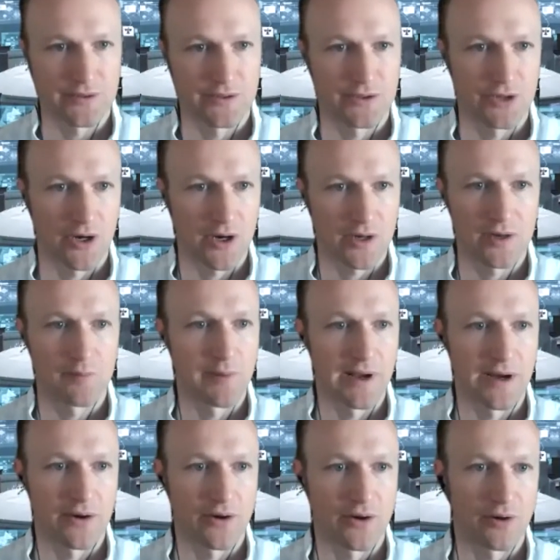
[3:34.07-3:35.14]
to talk
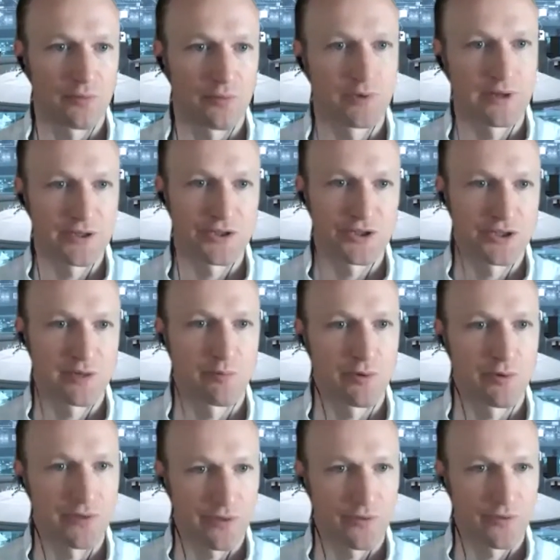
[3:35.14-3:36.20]
about our relationship
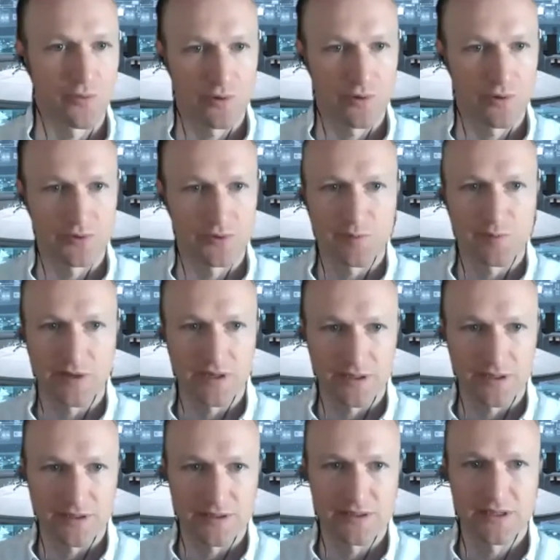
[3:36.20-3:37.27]
with other worlds,
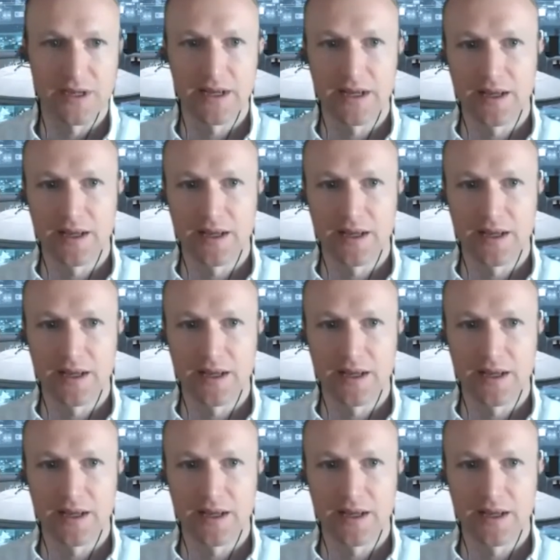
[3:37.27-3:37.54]
because